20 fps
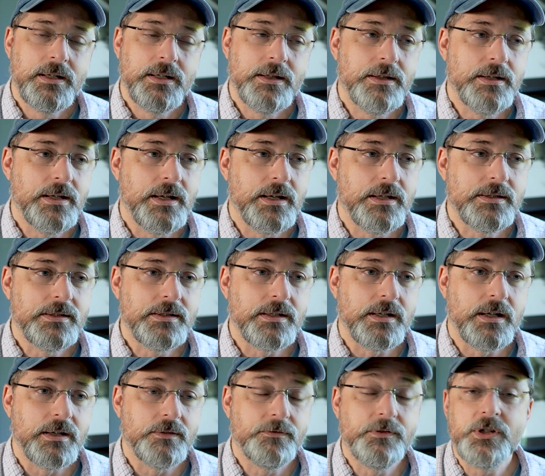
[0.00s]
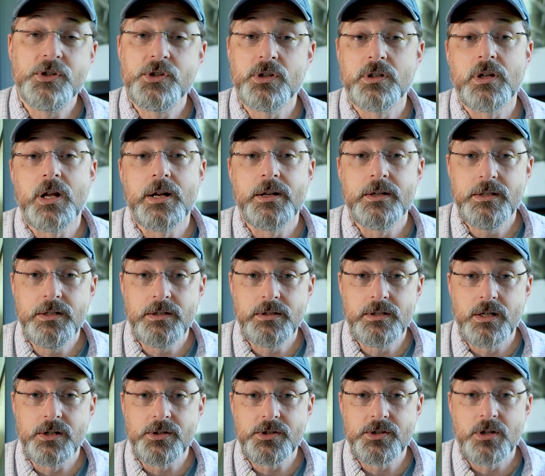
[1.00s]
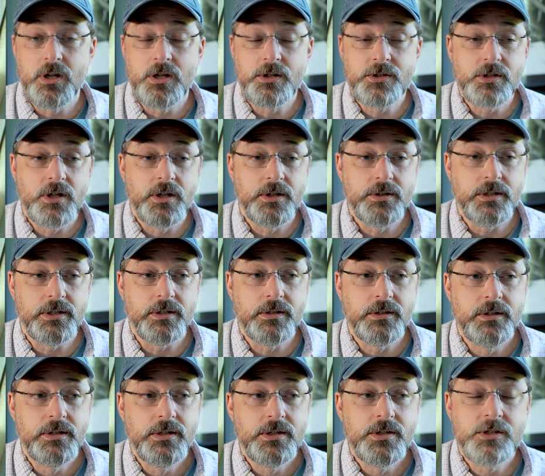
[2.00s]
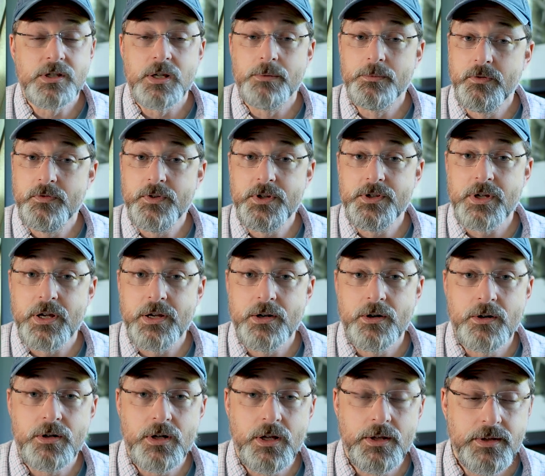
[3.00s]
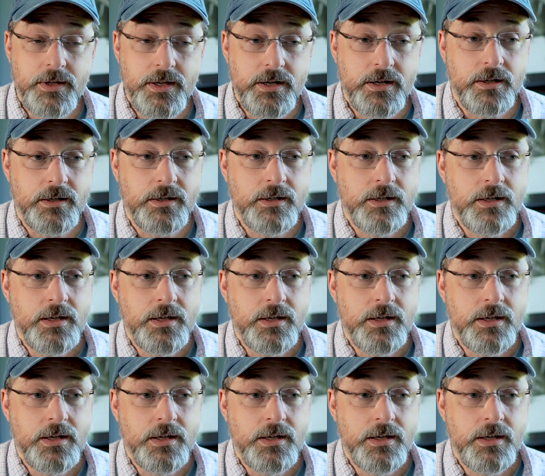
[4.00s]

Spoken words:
that featured a lot of Neil Young songs on there. Some of these I heard on there.